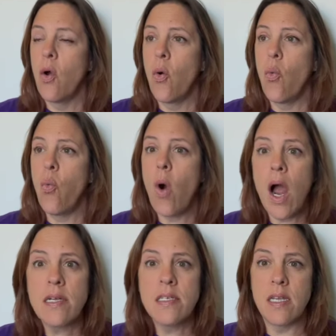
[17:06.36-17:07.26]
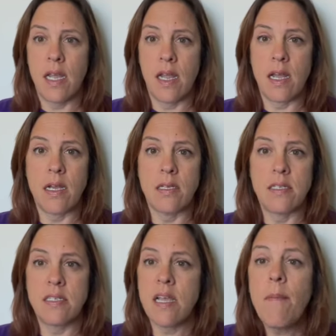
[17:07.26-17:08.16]
wanting
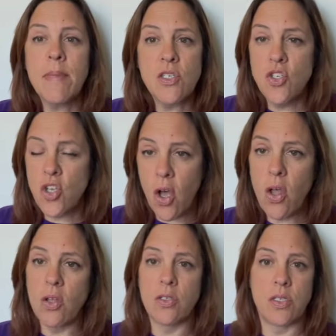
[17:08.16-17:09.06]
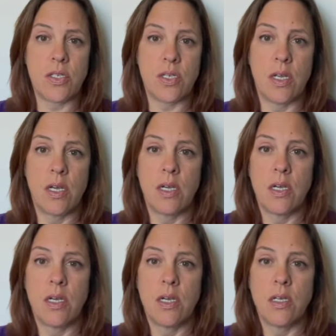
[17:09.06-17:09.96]
some adult
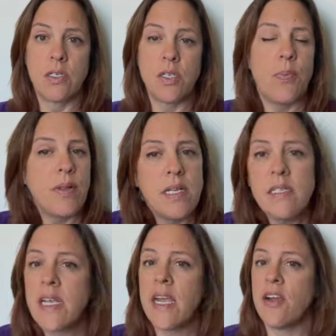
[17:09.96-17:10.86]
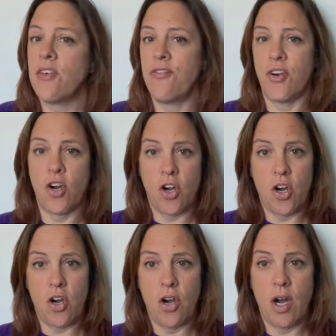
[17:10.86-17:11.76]
to please care for
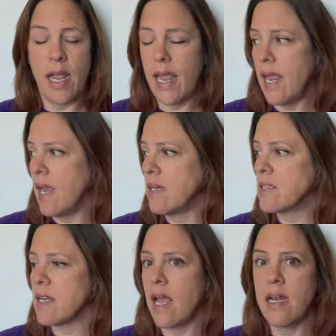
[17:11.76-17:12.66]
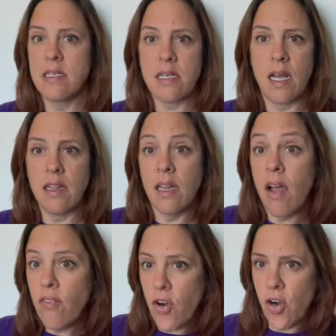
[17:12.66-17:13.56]
her and
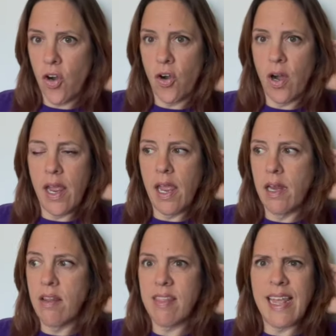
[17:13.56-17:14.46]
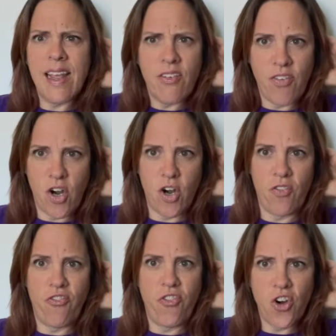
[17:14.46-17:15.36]
love her and think of her
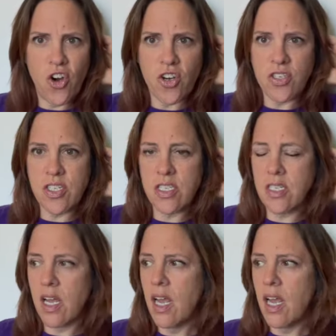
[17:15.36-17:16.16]
first.